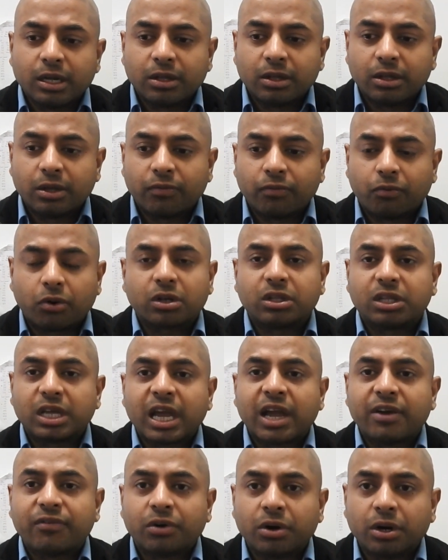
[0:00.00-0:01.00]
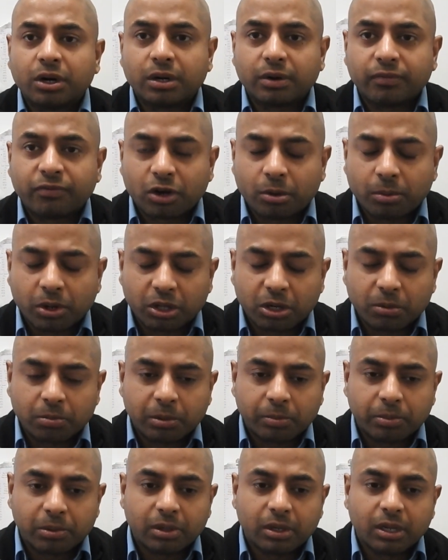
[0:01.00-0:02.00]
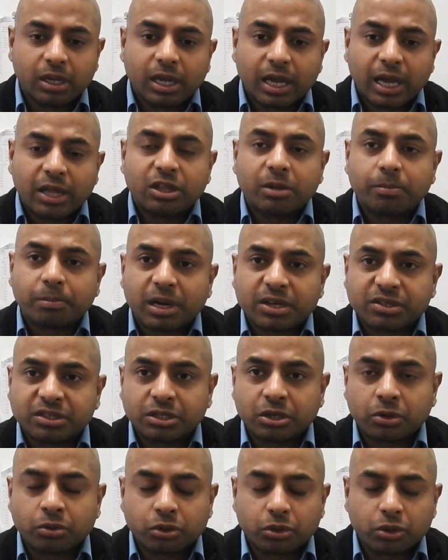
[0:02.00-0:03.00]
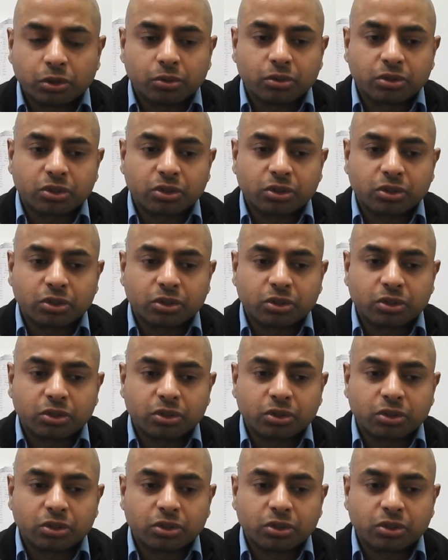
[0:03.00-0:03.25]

the what they have heard from other people, and they pass it on to you.